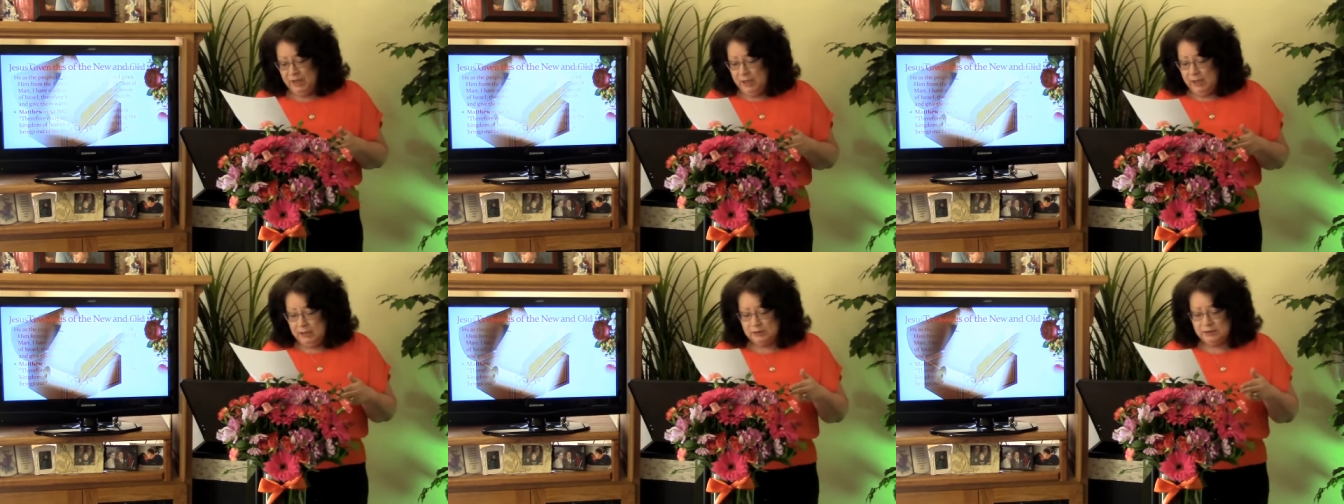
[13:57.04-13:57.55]

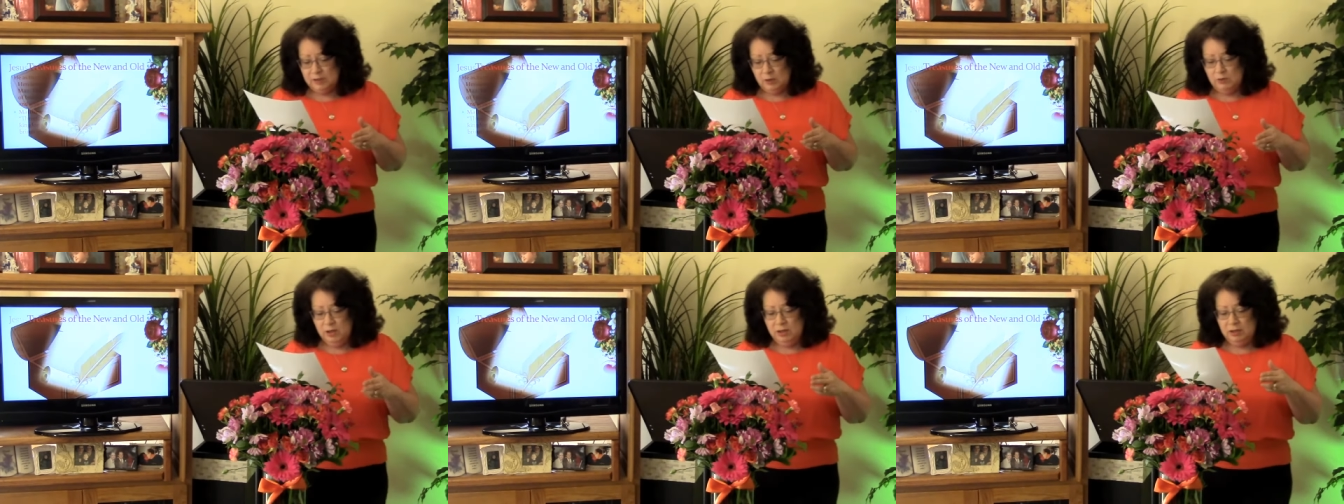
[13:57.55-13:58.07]
And
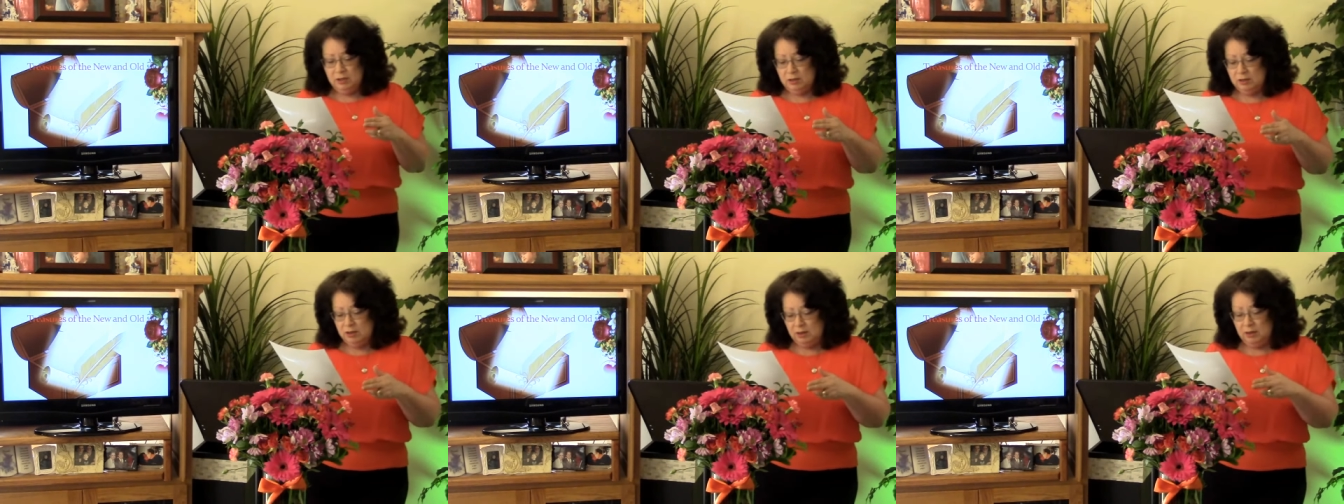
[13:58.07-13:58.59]
so, uh,
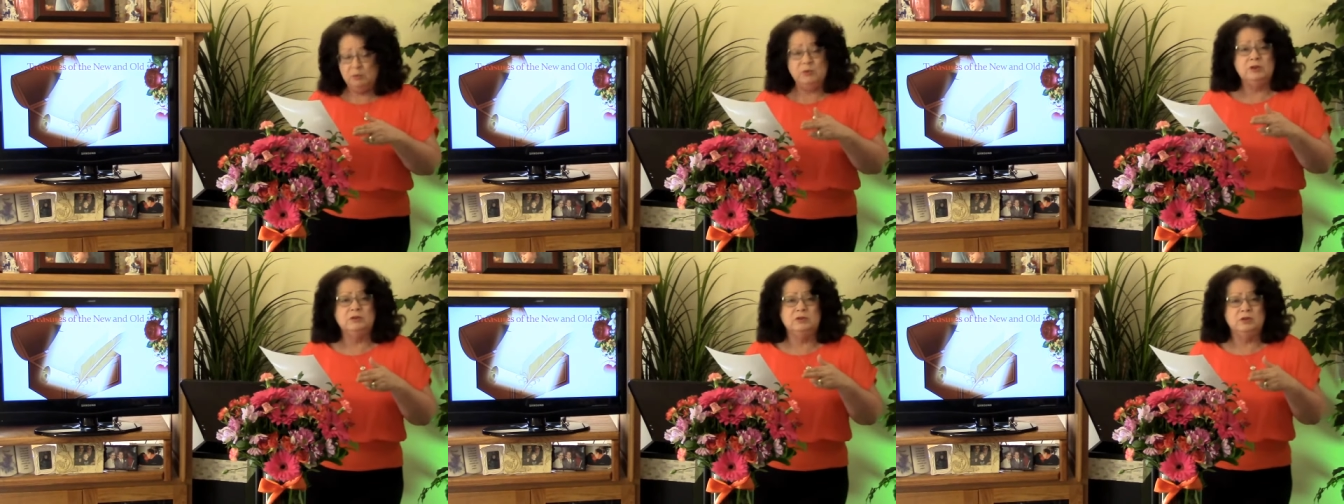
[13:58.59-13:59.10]
uh, and
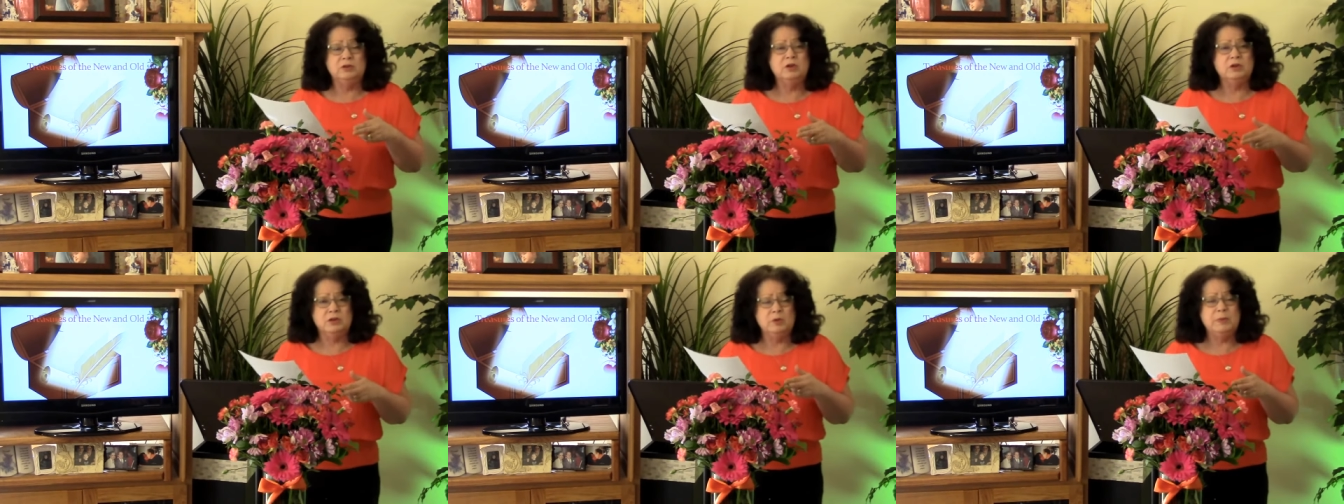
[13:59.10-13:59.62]
we'll
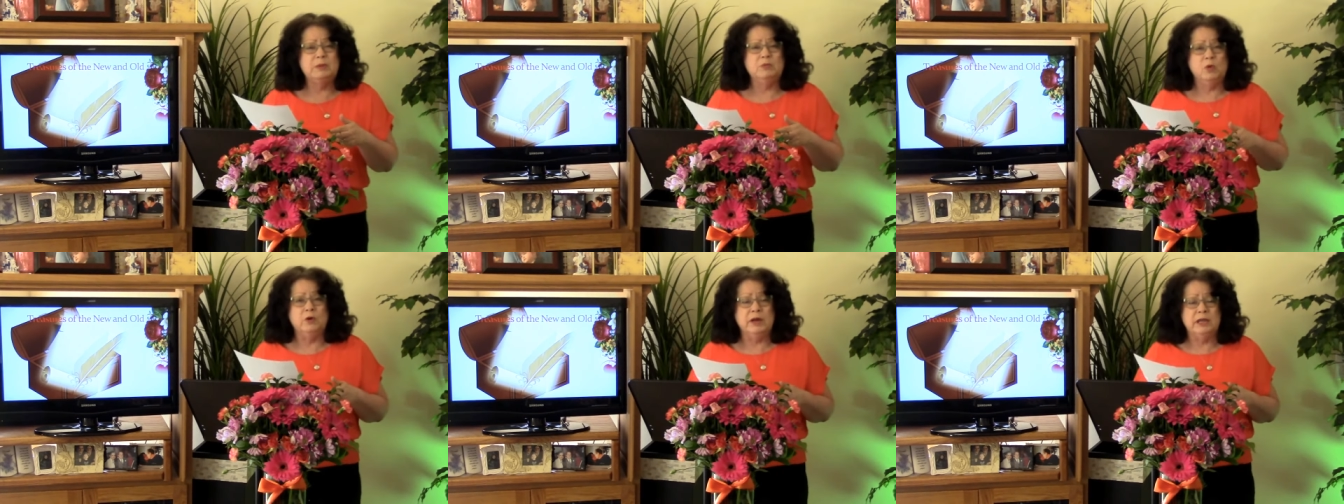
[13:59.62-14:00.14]
look a little bit
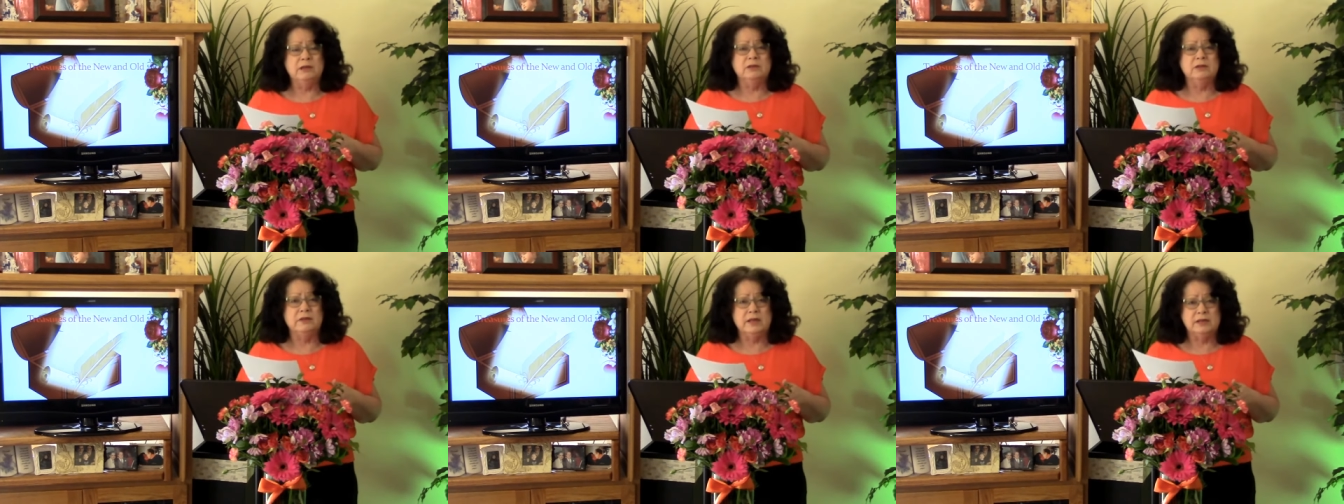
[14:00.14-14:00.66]
more
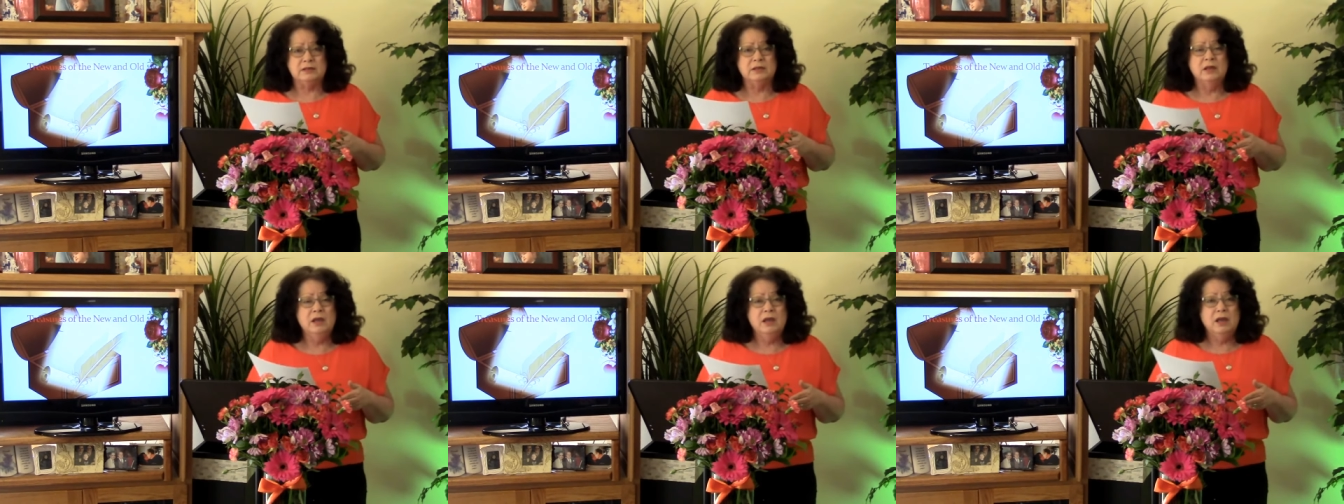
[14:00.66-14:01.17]
into this
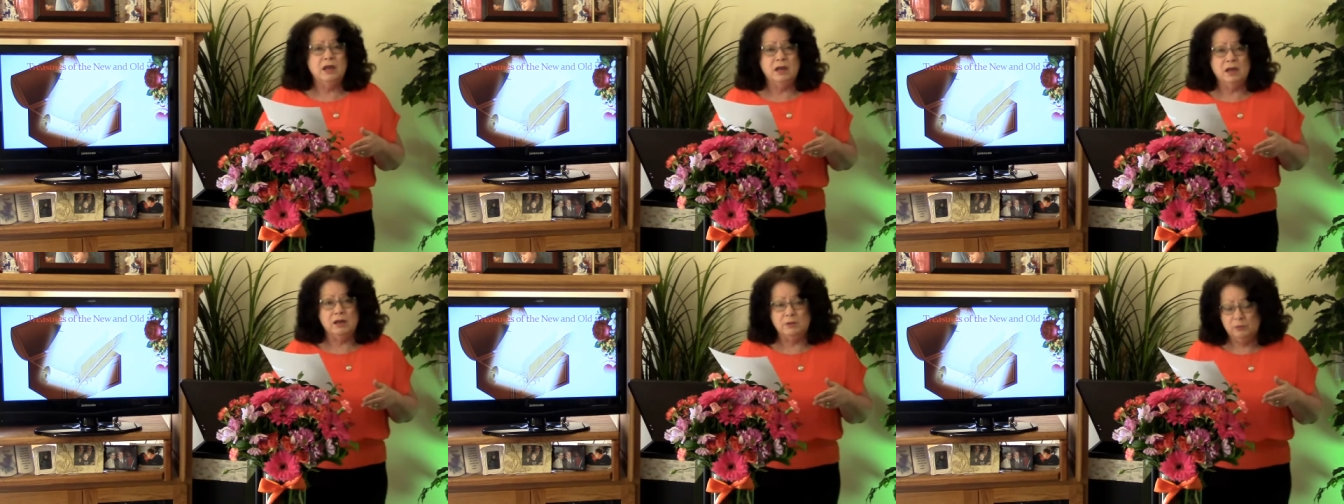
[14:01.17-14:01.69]

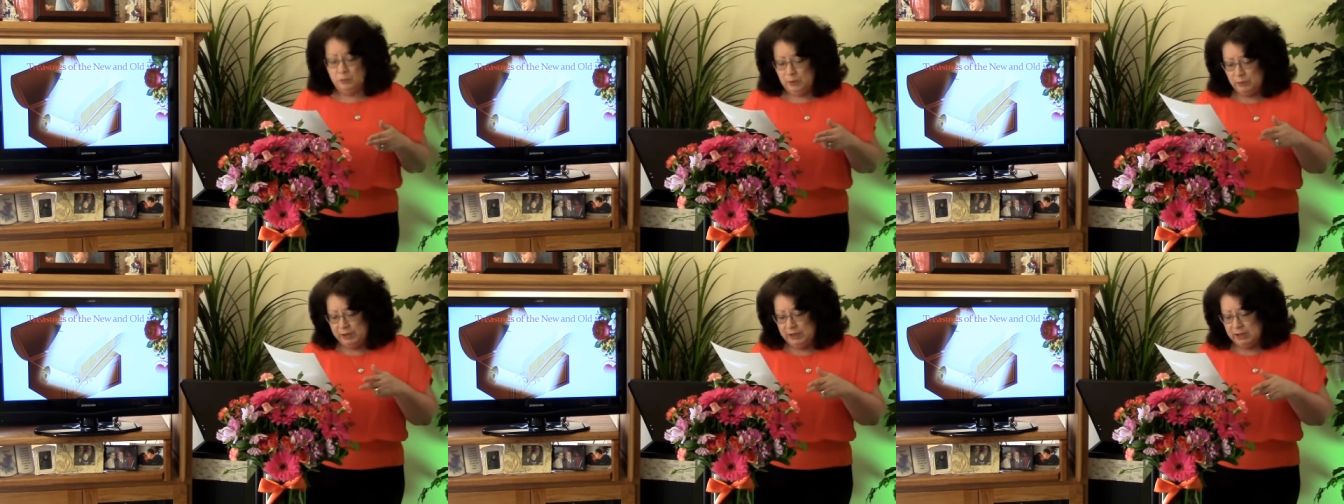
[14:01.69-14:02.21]
uh,
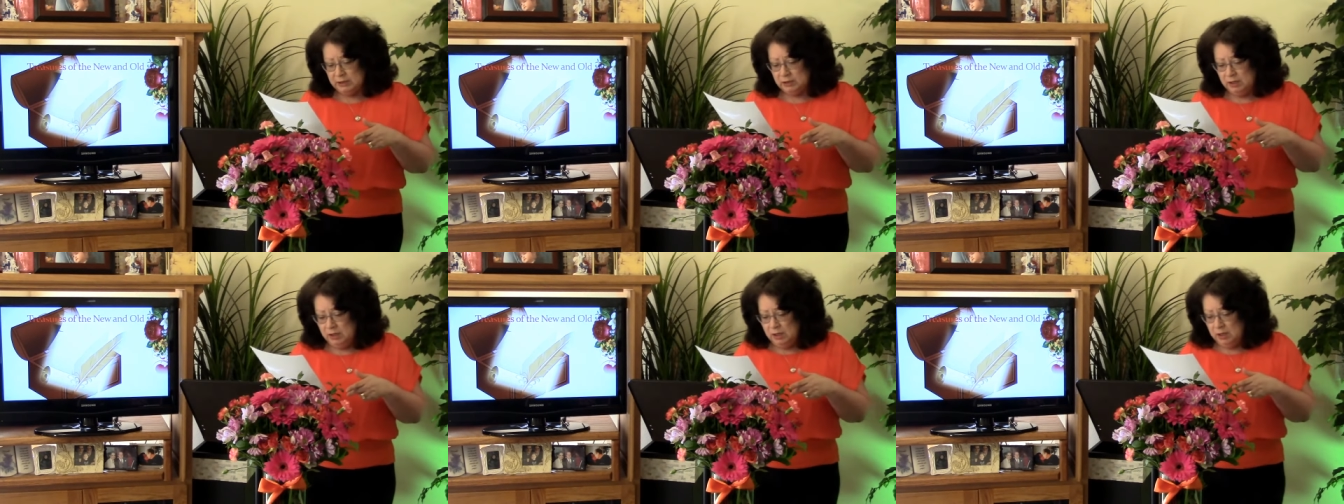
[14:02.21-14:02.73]
when we get
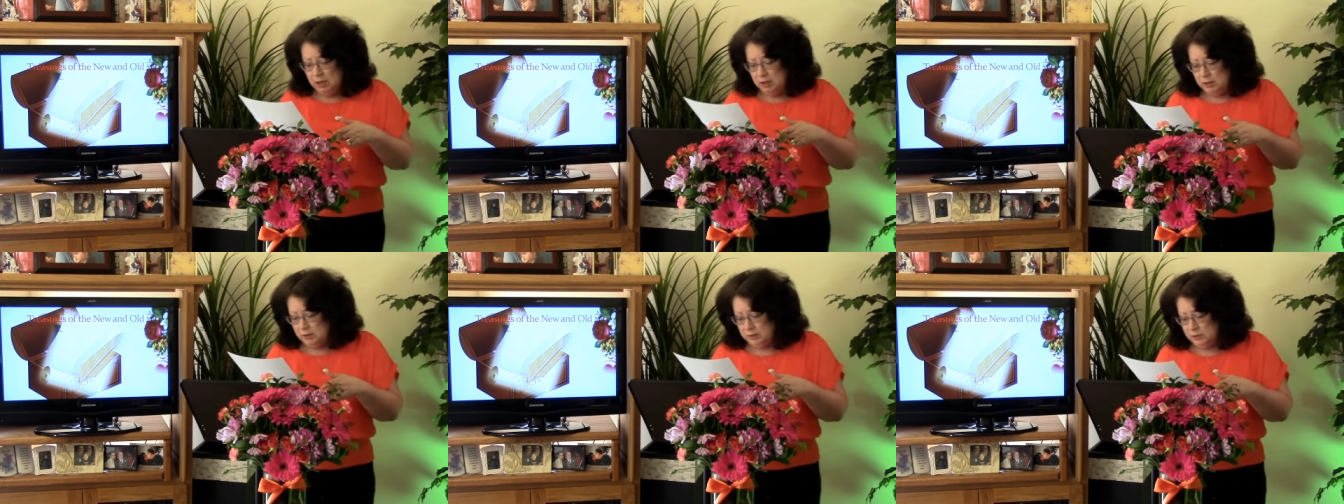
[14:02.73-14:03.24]

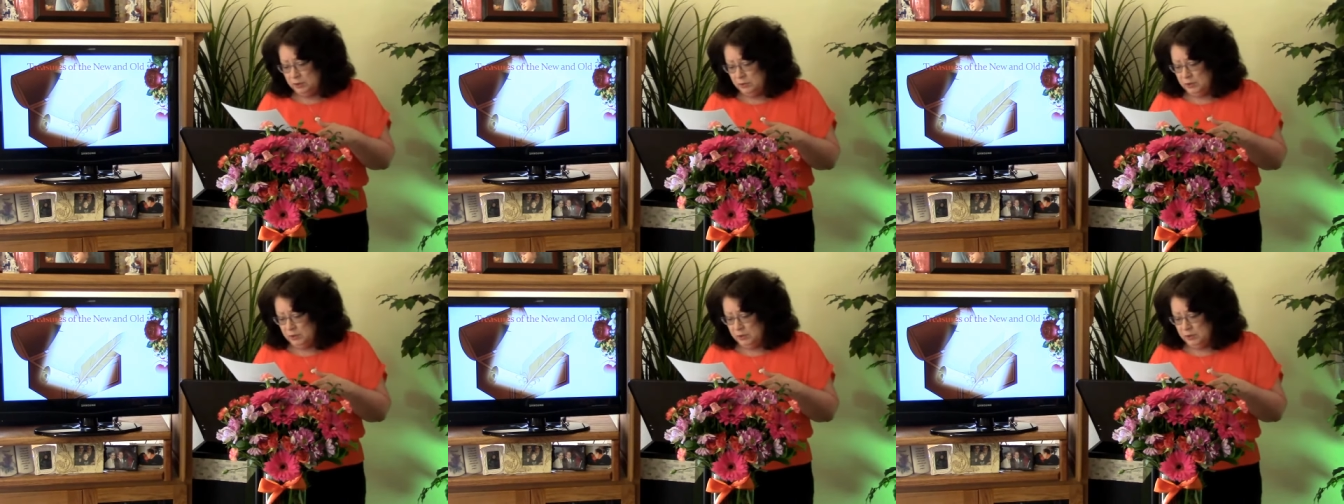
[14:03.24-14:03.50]
uh, to